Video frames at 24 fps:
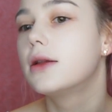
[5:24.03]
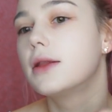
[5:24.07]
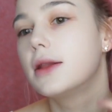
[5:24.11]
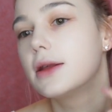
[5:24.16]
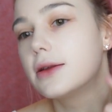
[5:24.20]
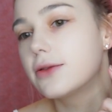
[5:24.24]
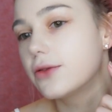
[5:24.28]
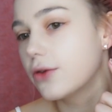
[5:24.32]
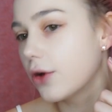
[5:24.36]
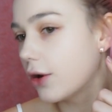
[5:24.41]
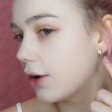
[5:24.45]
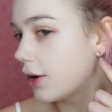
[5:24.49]

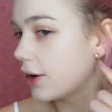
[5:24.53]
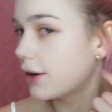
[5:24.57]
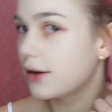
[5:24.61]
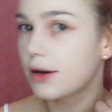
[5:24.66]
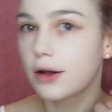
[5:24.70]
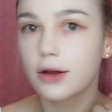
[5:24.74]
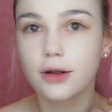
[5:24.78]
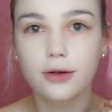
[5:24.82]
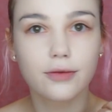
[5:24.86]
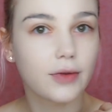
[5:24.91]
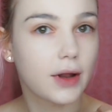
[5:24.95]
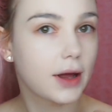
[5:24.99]
There's not a
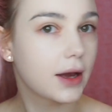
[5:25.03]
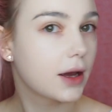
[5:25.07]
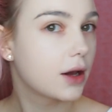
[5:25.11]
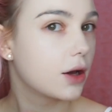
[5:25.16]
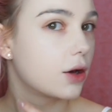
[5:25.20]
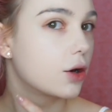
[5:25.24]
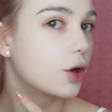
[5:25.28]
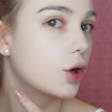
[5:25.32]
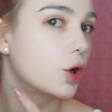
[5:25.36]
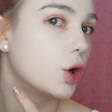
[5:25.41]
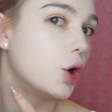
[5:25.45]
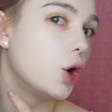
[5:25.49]
lot of
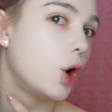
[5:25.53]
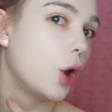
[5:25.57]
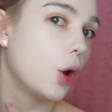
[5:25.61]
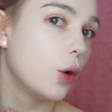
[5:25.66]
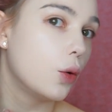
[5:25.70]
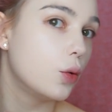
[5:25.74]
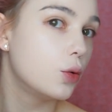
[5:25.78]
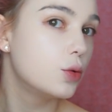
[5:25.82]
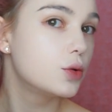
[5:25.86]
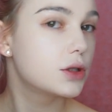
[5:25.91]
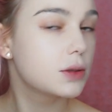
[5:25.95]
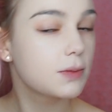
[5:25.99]
like
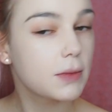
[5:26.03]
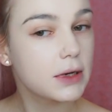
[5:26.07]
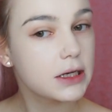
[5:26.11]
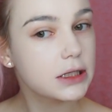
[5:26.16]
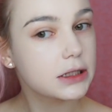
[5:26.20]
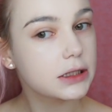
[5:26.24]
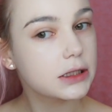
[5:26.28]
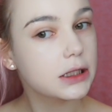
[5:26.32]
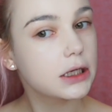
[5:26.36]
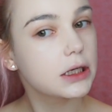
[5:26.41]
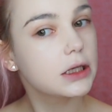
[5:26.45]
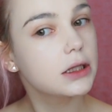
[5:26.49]
glow to my
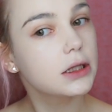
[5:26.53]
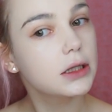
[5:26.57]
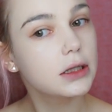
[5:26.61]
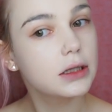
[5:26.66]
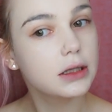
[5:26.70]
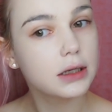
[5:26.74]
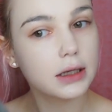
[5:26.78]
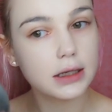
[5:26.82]
skin.